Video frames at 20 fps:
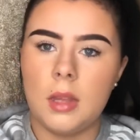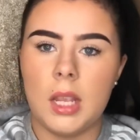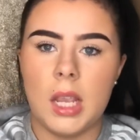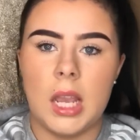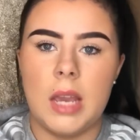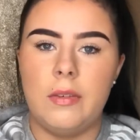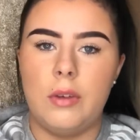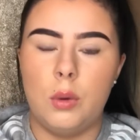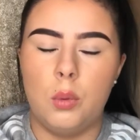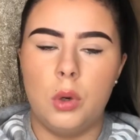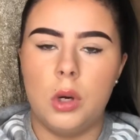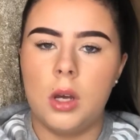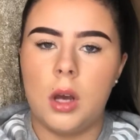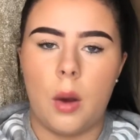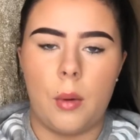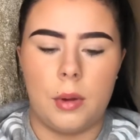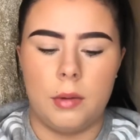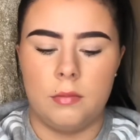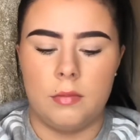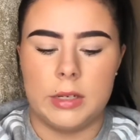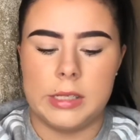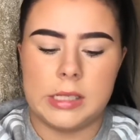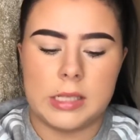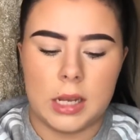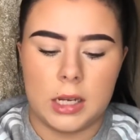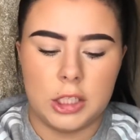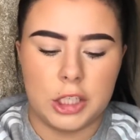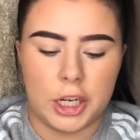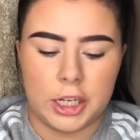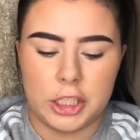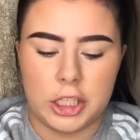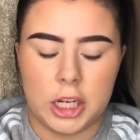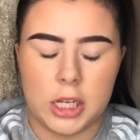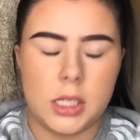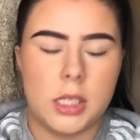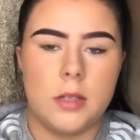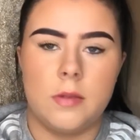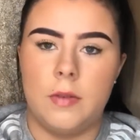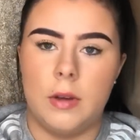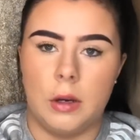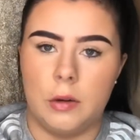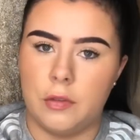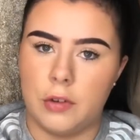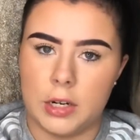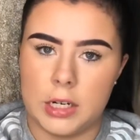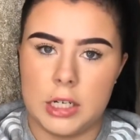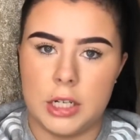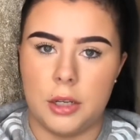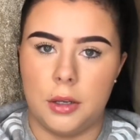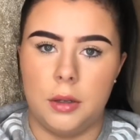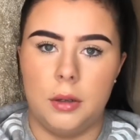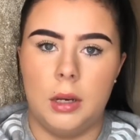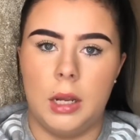If you want to go and research HS, feel free to.